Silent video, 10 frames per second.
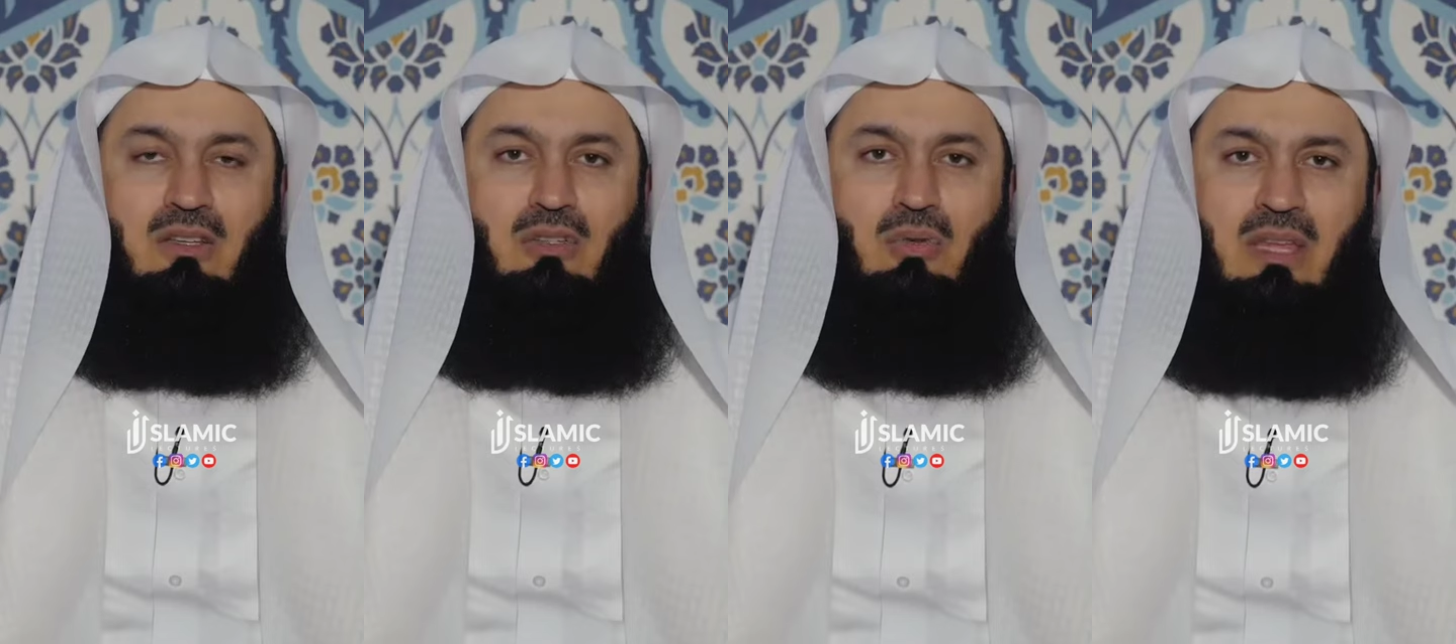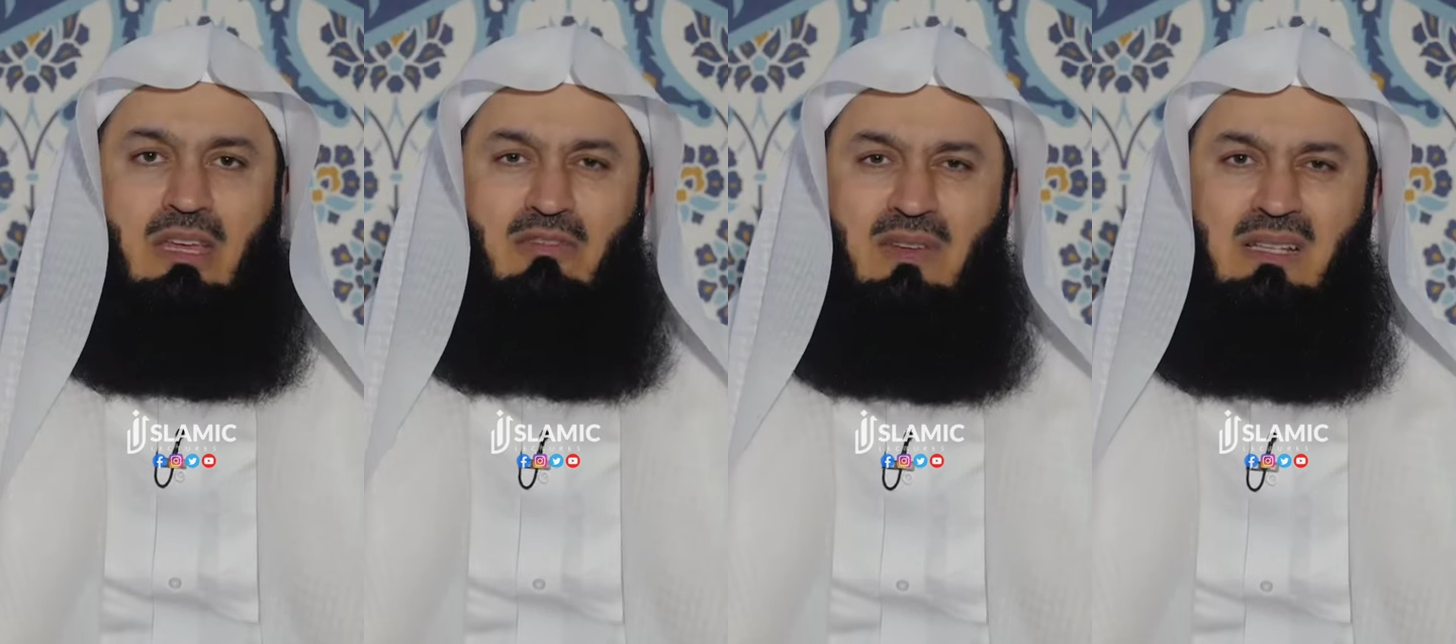Do
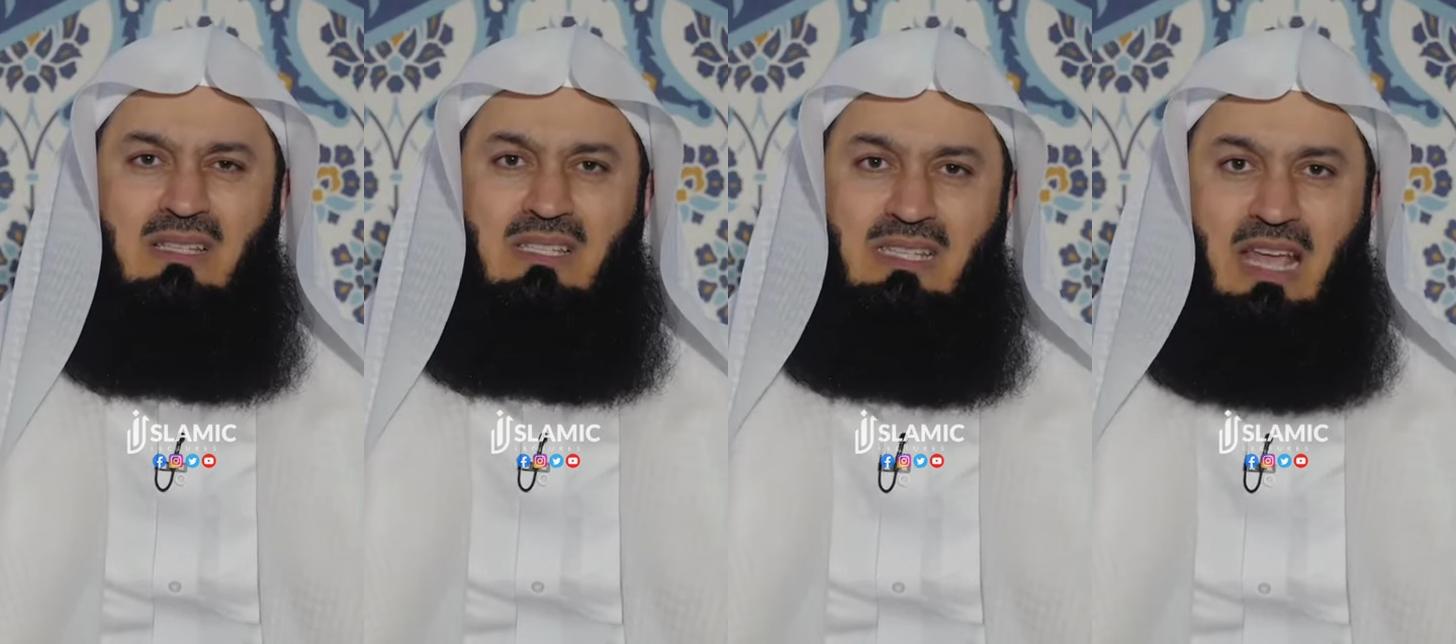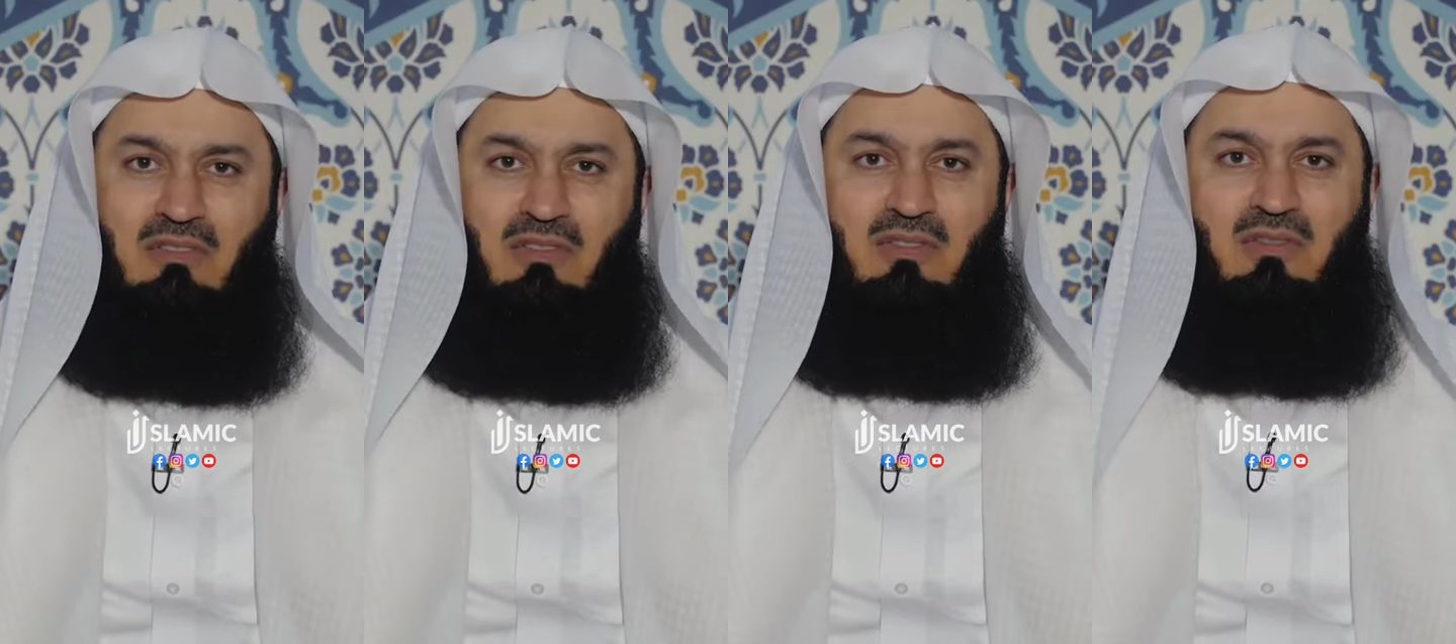they feel
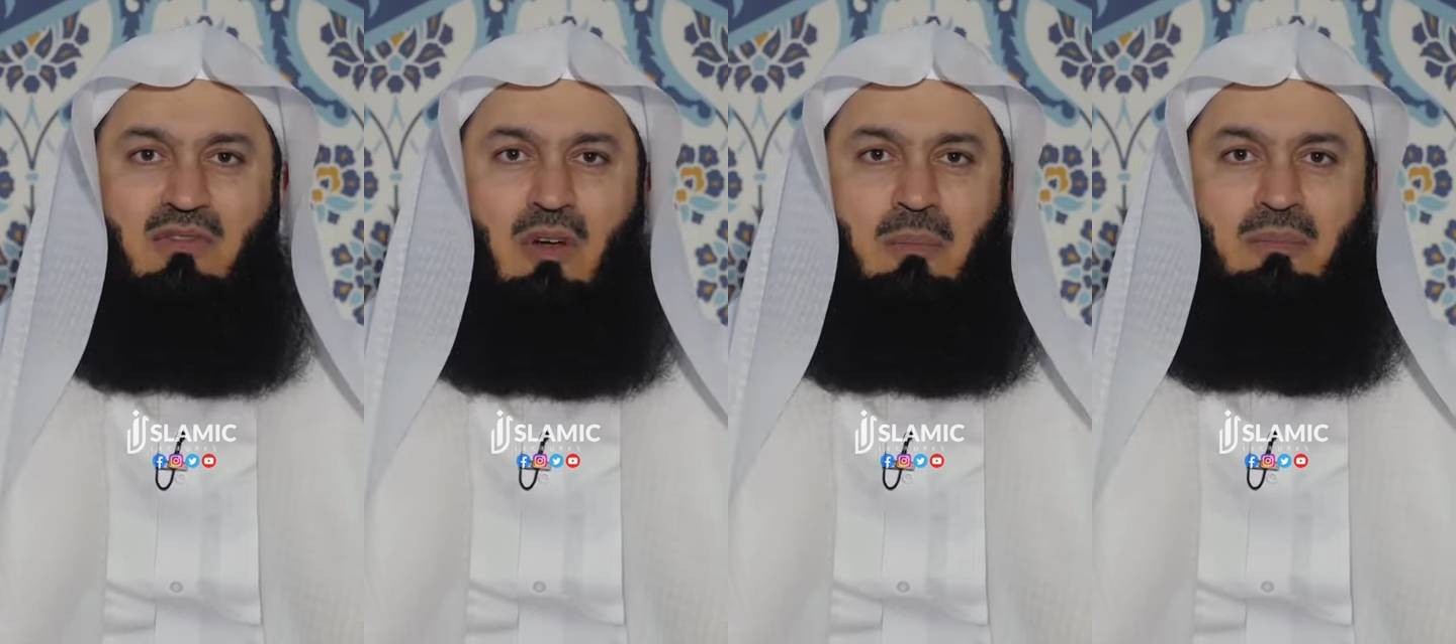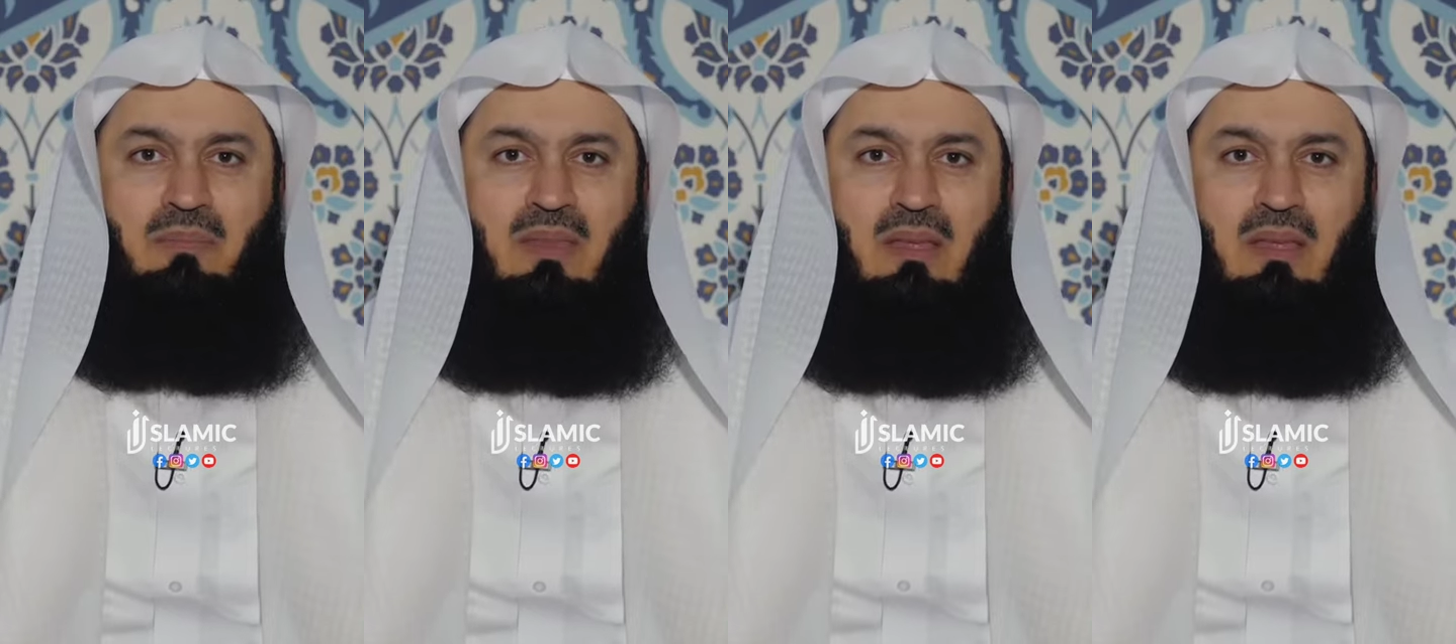safe from